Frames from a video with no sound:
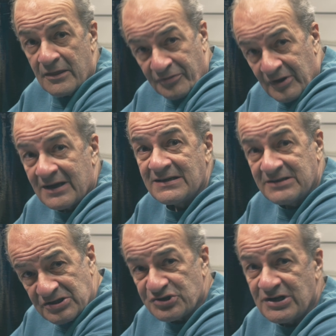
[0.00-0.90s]
the
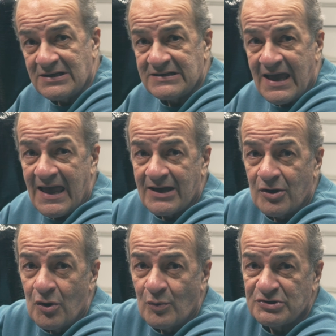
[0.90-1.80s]
conditioning tank,
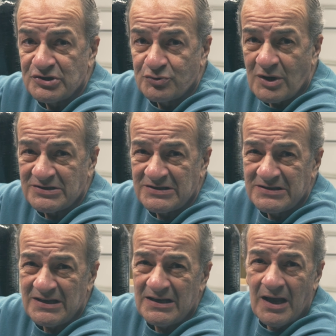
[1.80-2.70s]
which addresses
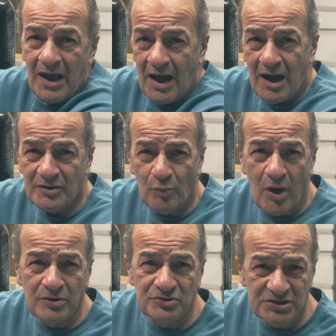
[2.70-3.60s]
the hard
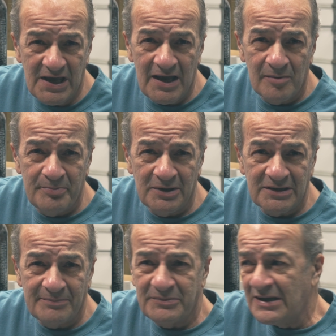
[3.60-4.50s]
water scale
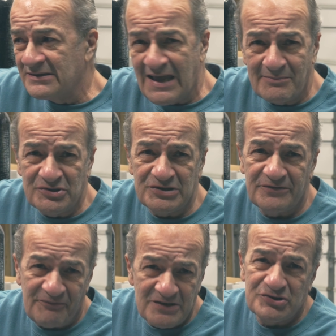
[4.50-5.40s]
buildup that damages
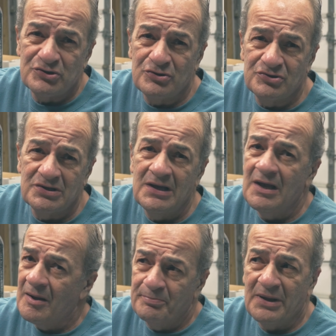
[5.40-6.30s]
fixtures,
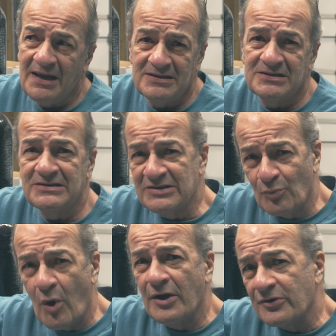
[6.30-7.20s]
appliances,
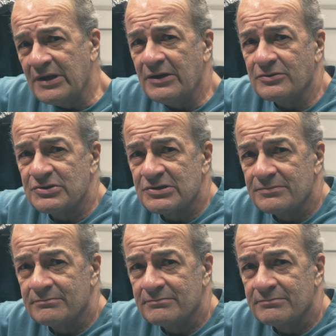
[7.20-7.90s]
and water heaters,